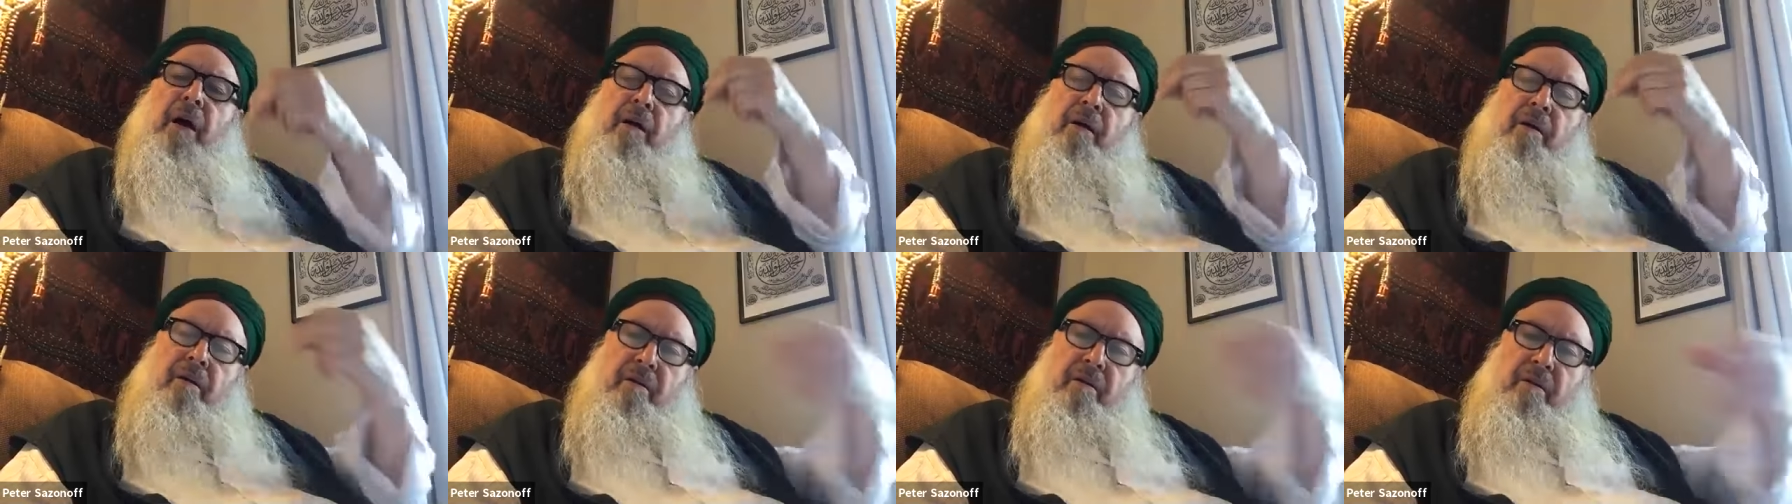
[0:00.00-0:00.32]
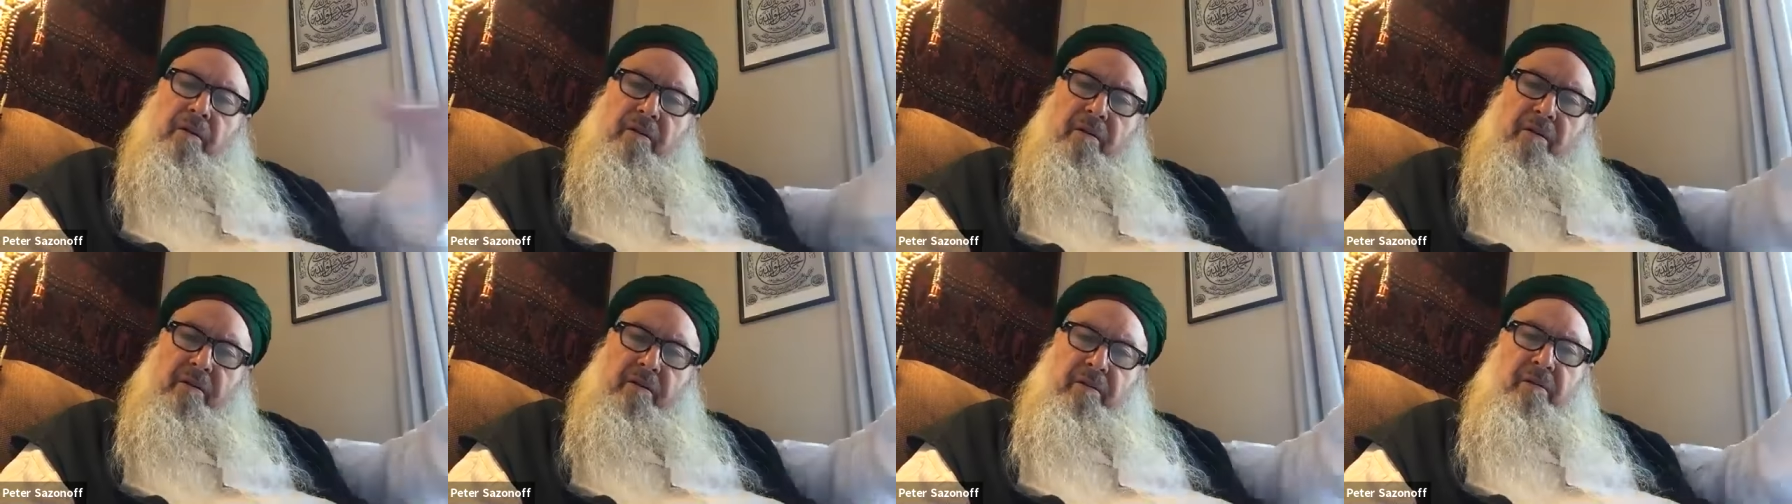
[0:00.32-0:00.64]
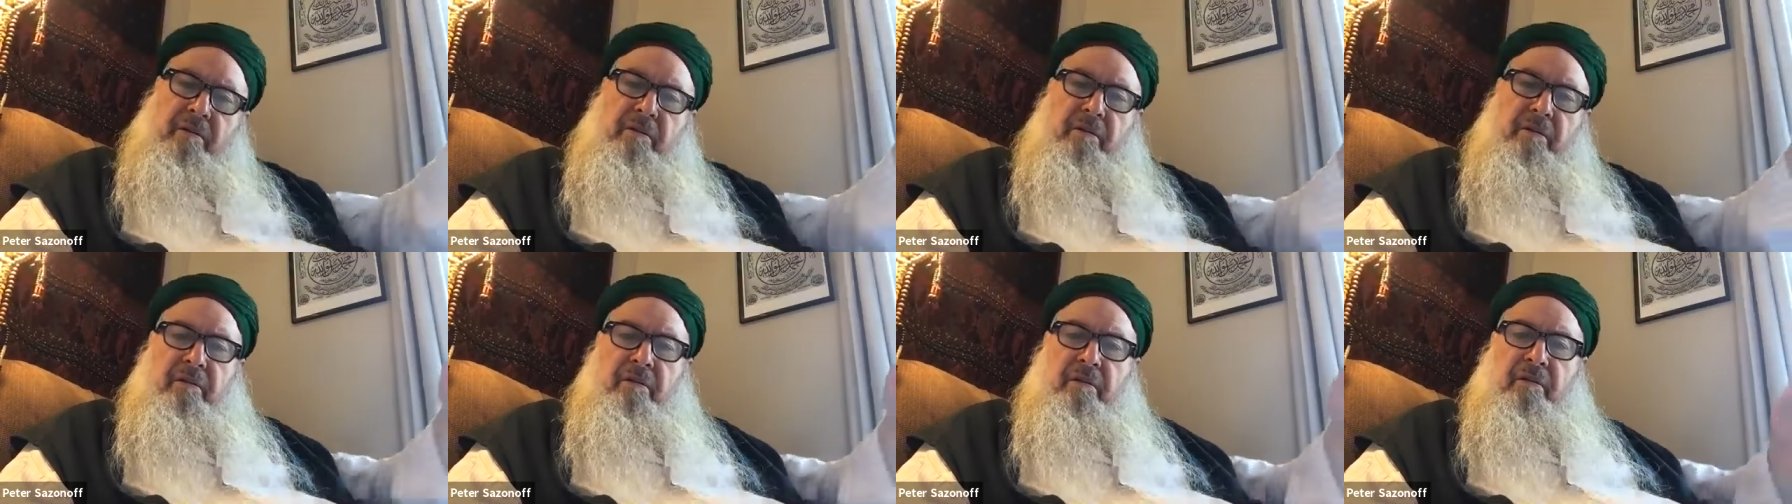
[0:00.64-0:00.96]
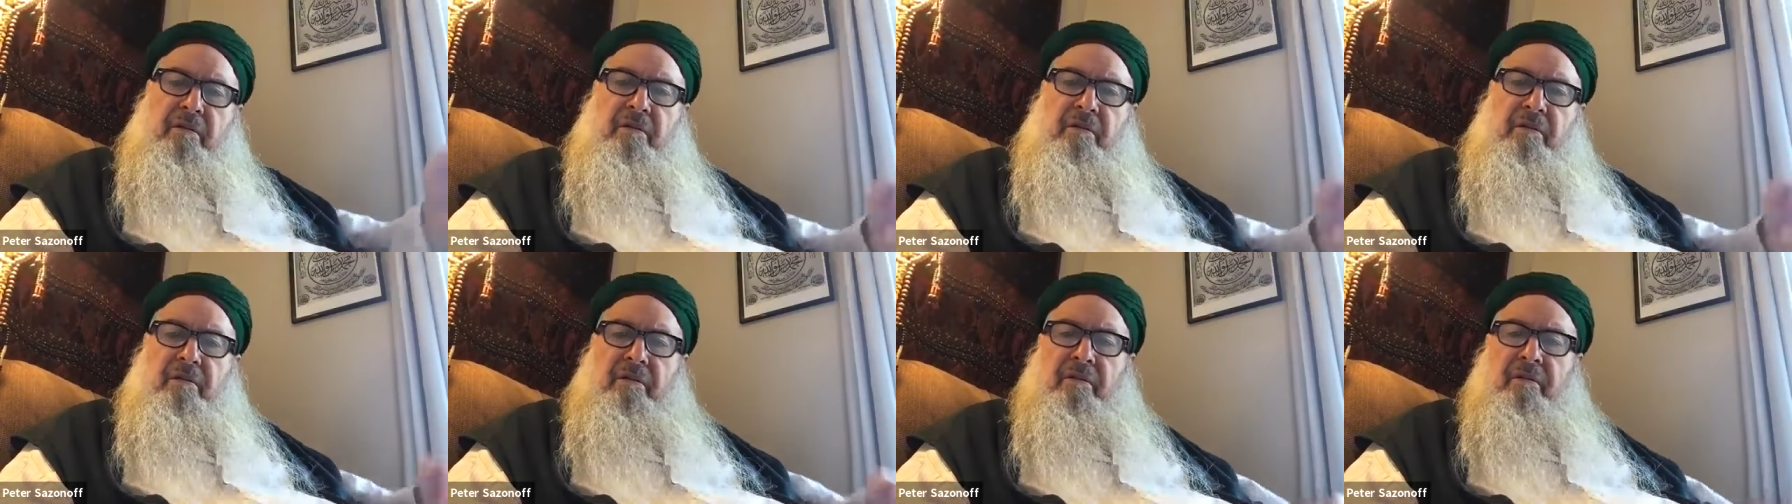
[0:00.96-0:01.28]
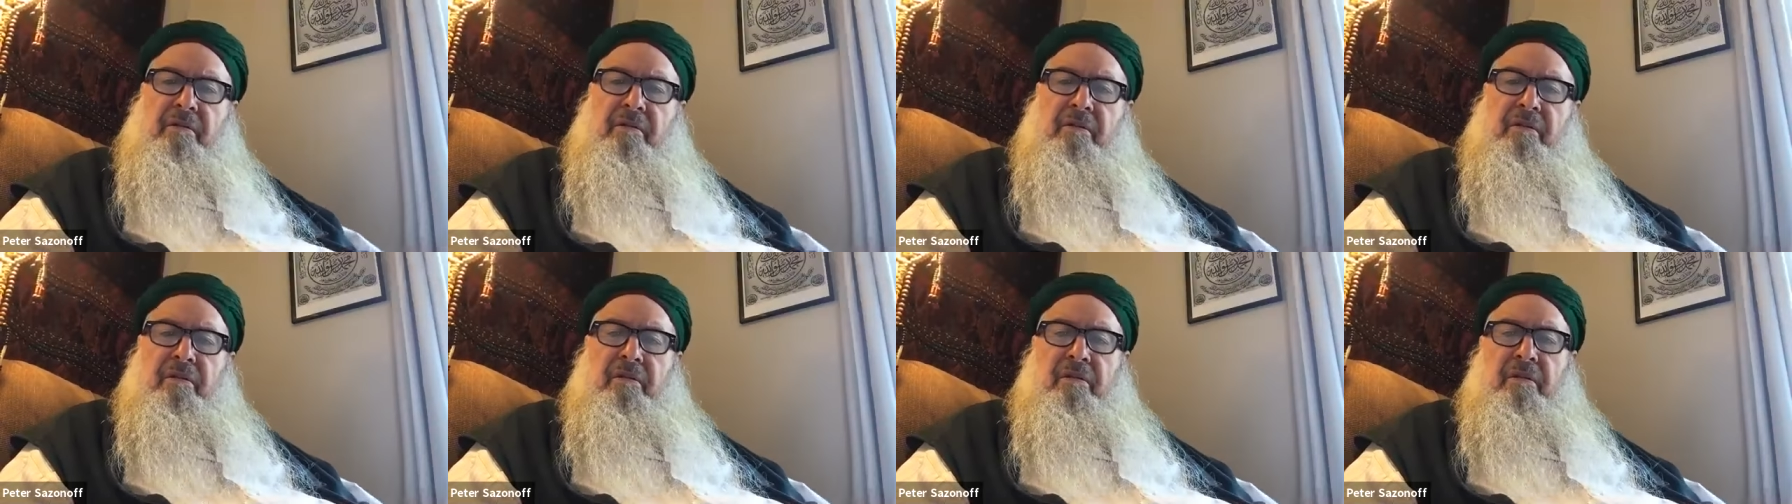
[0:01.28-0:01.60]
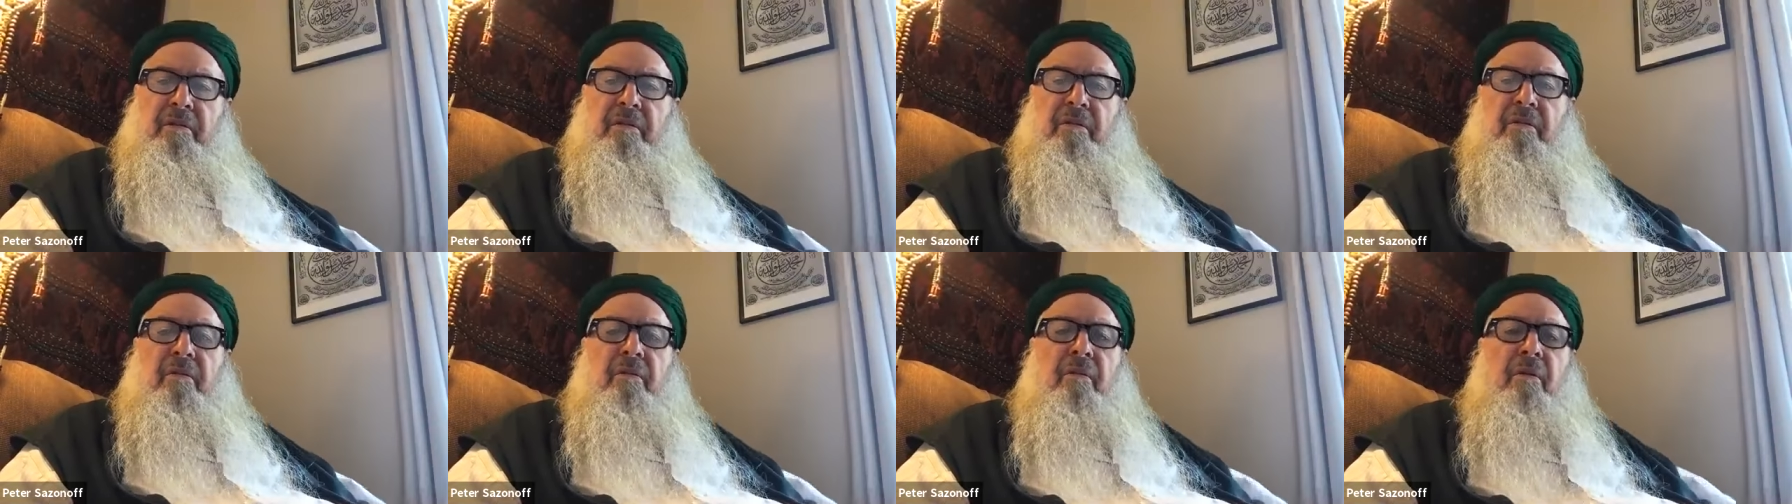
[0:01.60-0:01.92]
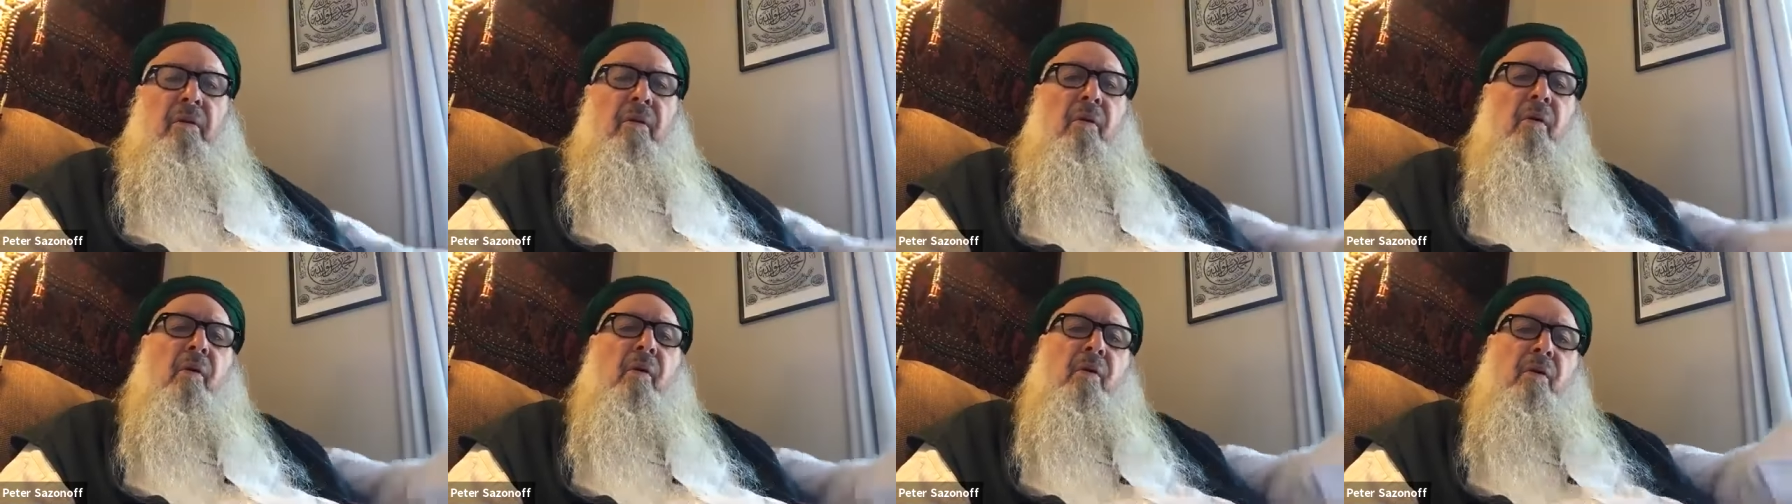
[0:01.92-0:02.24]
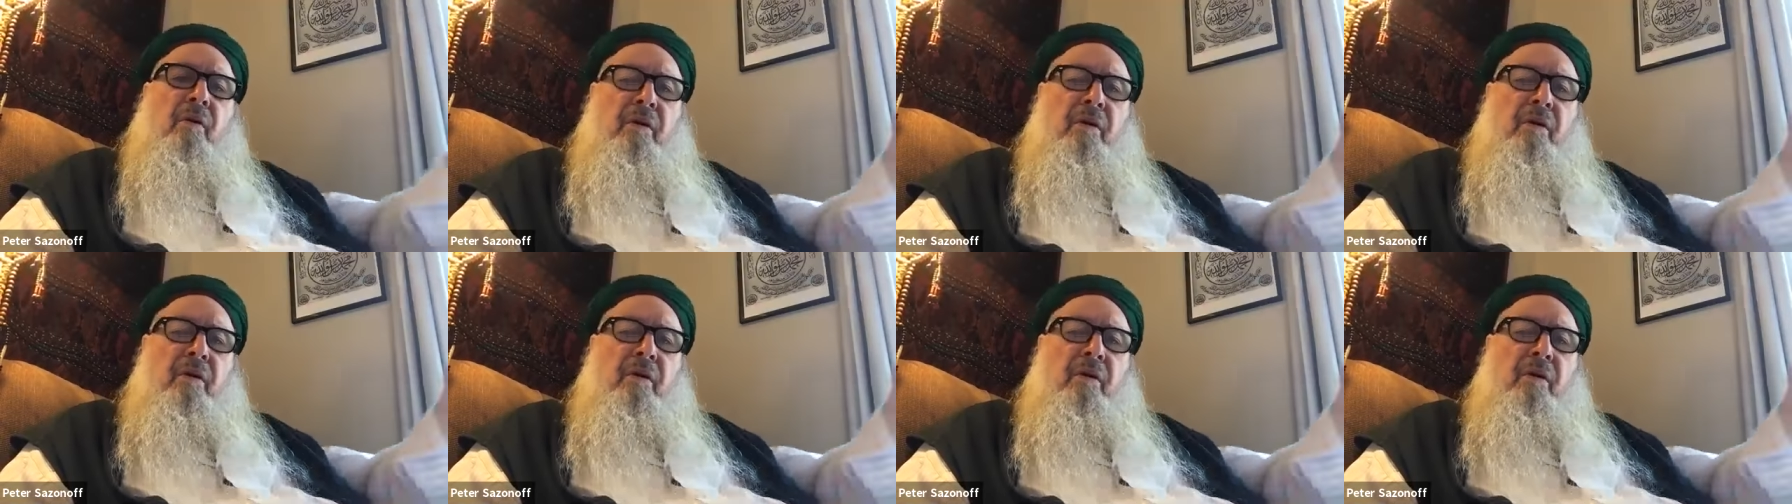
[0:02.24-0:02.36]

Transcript: our ruh,